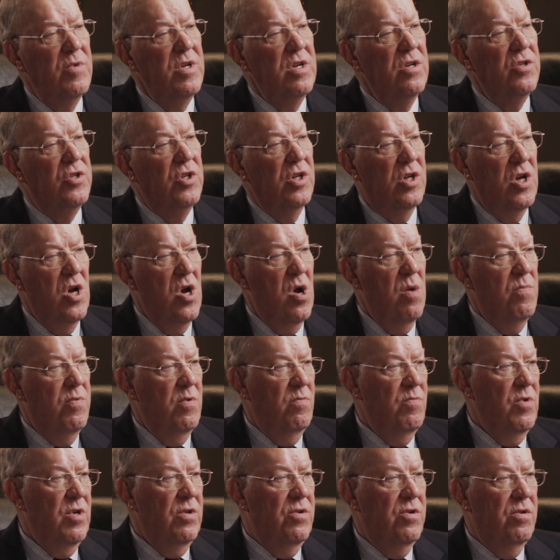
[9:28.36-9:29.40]
me is a
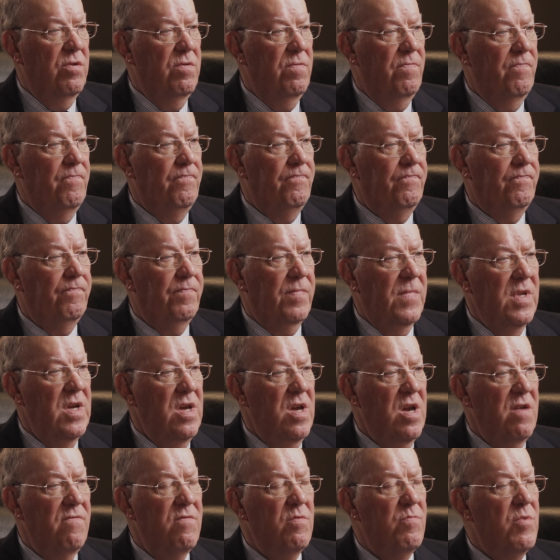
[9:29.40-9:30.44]
compliment.
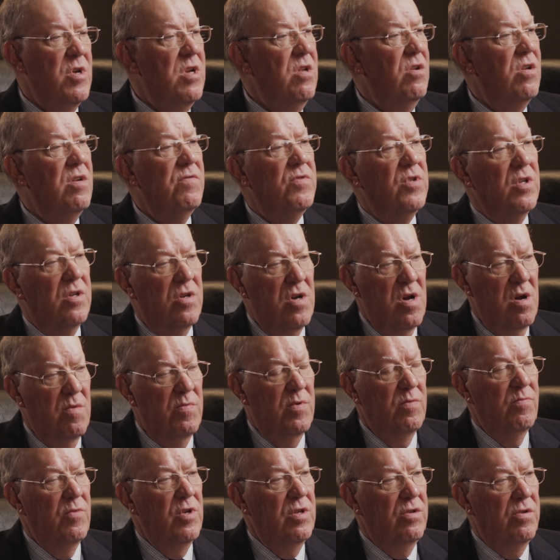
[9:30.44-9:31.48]
Everybody loves a
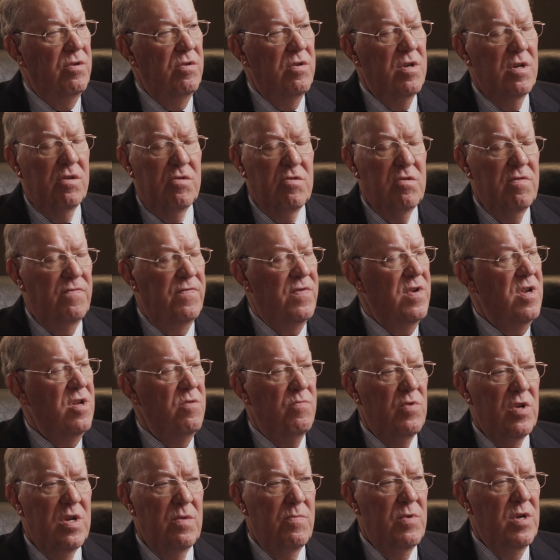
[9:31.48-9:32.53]
compliment. You're not going to offend
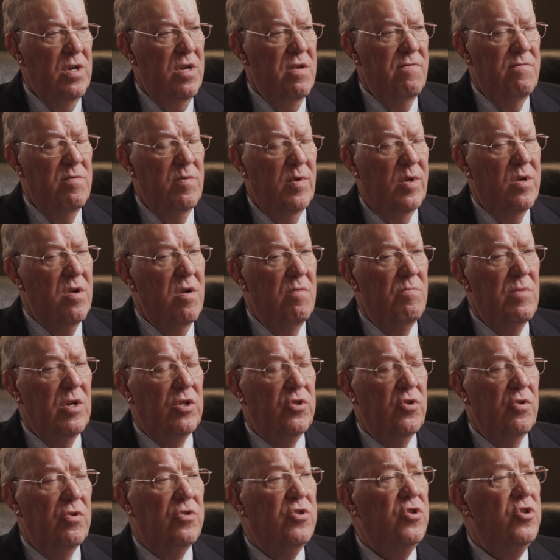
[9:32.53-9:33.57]
anybody by giving them a compliment. Make
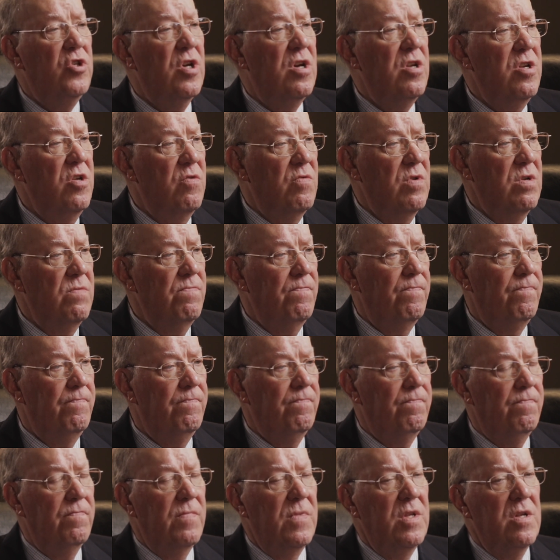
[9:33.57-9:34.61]
sure it's genuine,
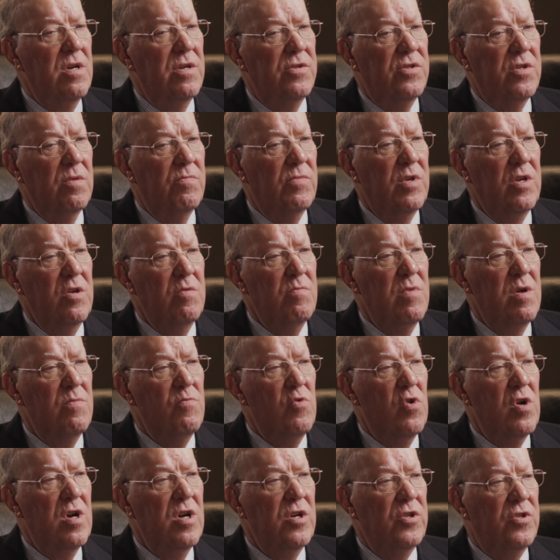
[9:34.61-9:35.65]
not something you
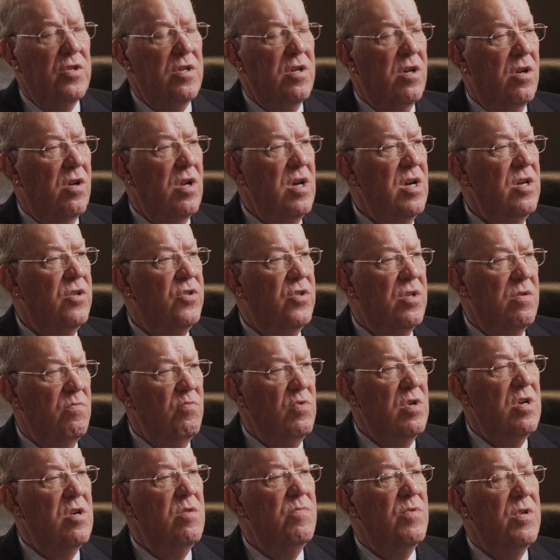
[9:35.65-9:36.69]
memorized in a class
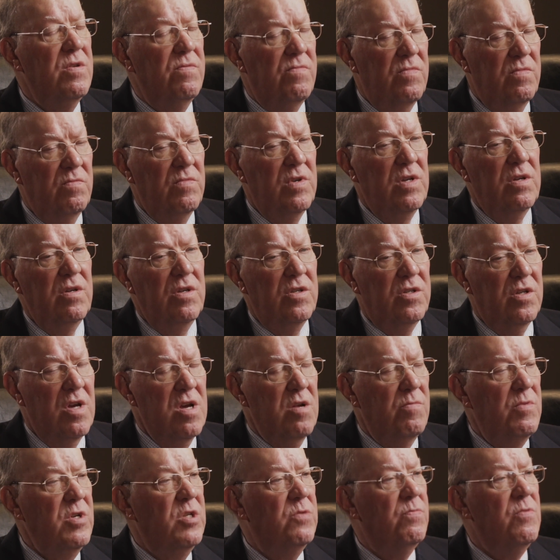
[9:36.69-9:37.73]
somewhere, but it's
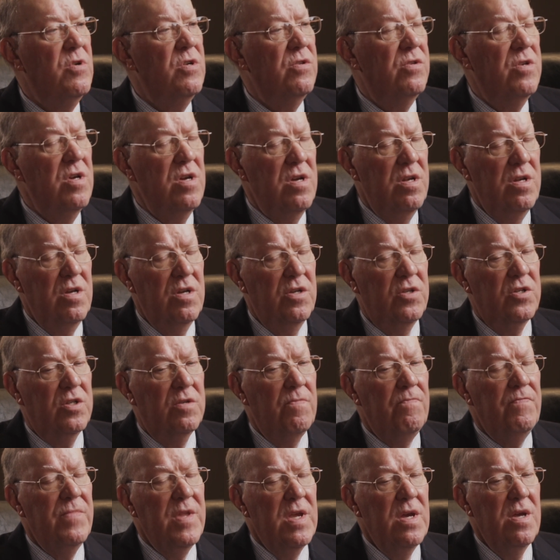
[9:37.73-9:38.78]
got to be
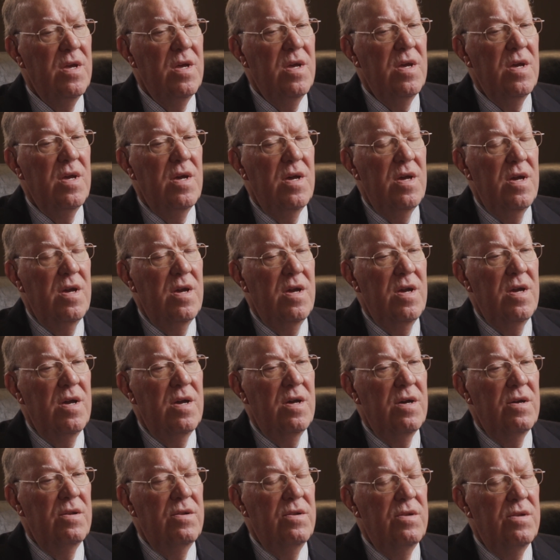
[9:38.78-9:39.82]
spontaneous.
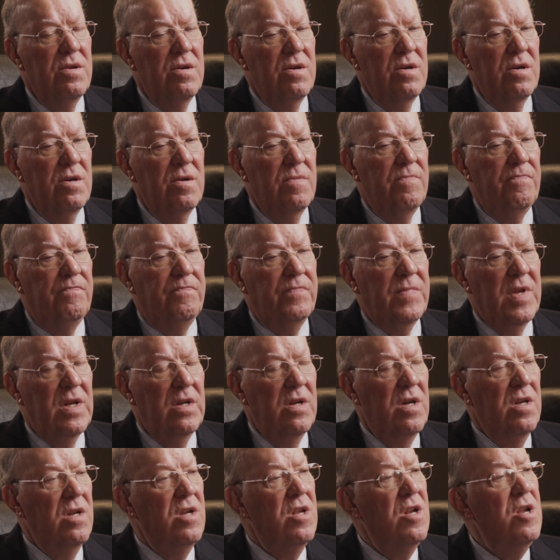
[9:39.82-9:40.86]
And um,
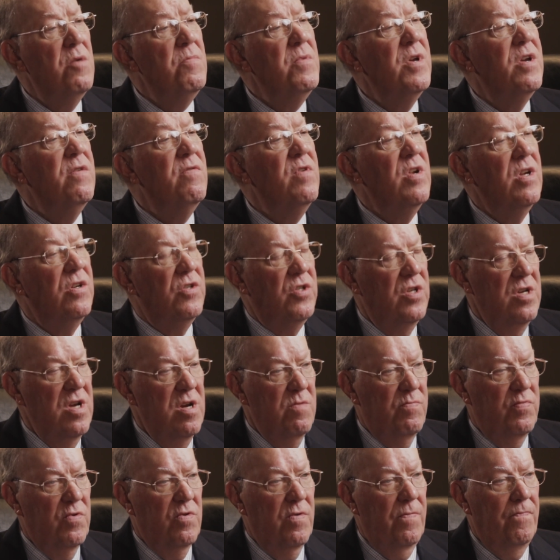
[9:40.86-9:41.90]
let me give you an
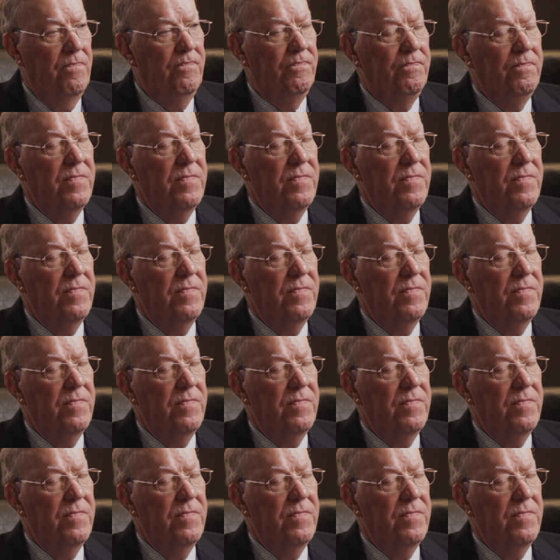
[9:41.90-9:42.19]
example.